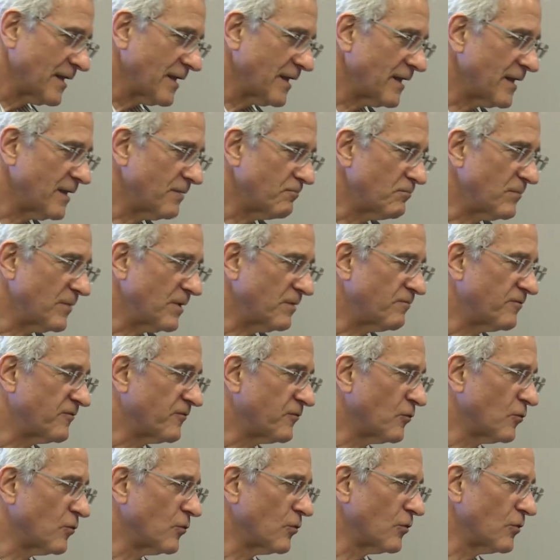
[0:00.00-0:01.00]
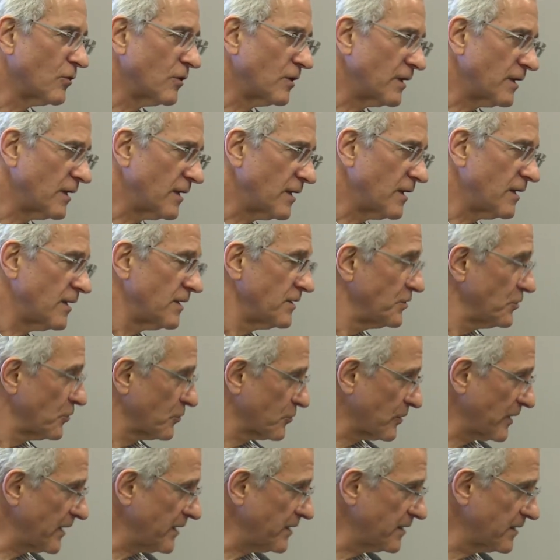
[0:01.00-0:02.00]
it, for uh,
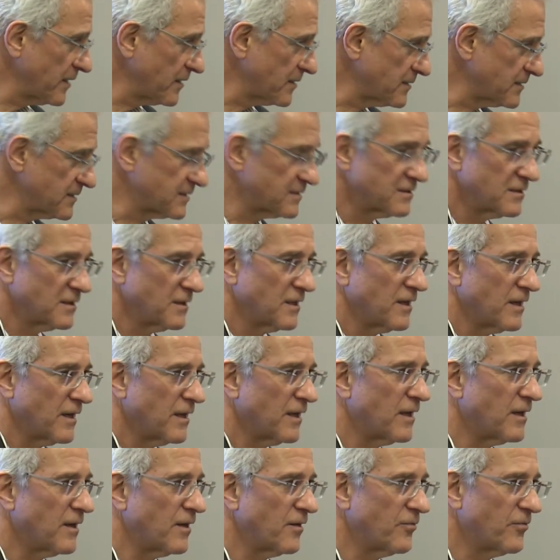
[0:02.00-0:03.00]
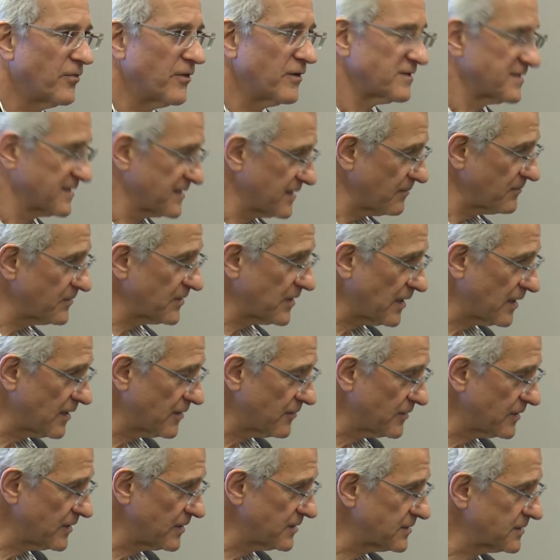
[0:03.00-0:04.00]
Ukrainians, uh, there are some
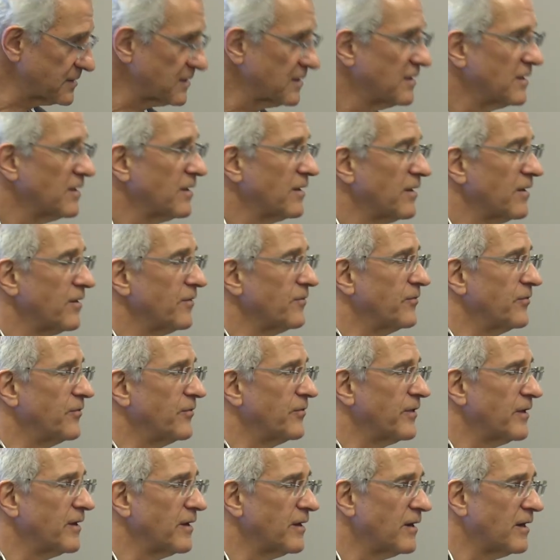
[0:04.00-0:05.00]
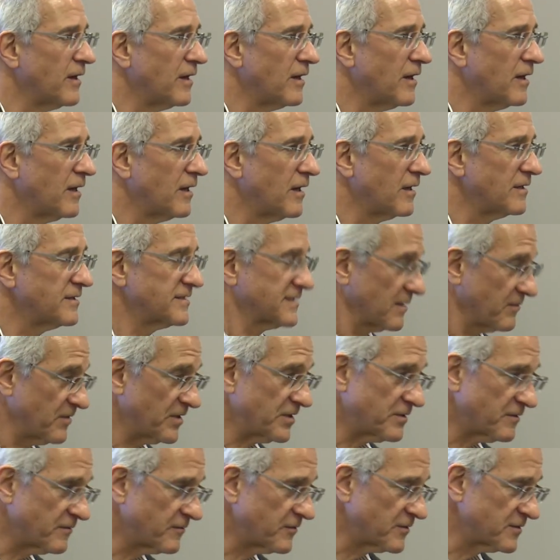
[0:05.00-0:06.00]
diaries, there are some
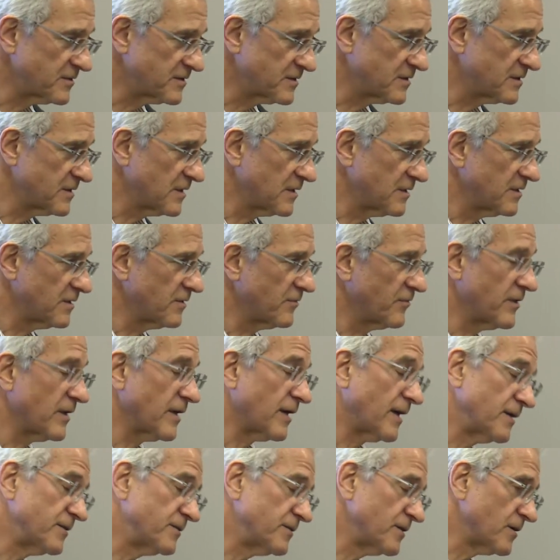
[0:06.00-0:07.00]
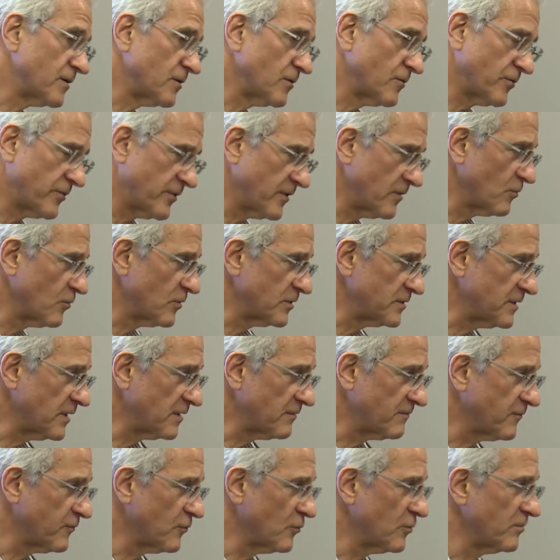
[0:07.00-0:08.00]
interviews uh, that I did or that were done
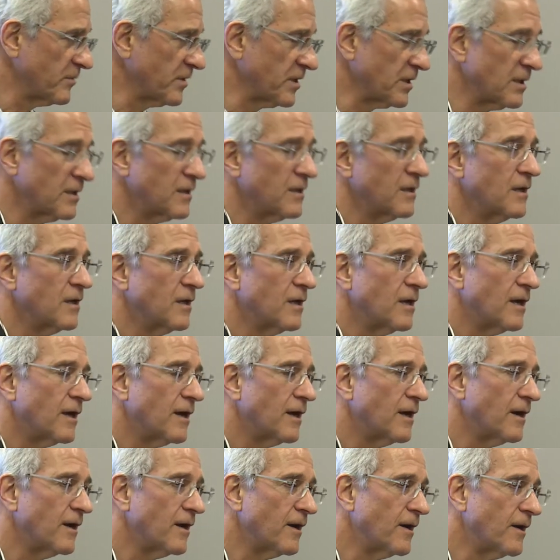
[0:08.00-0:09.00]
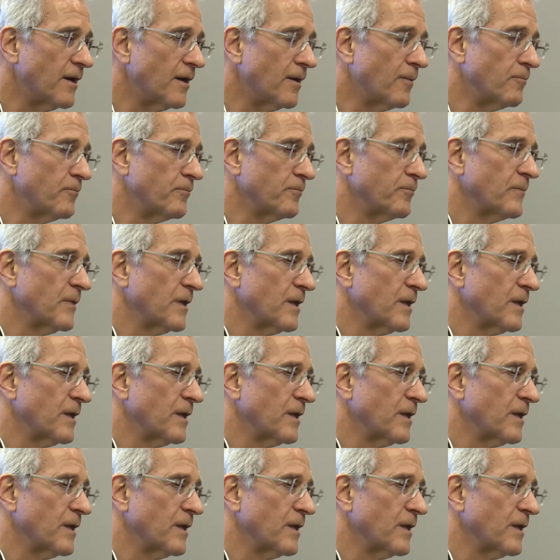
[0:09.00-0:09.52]
for me, um,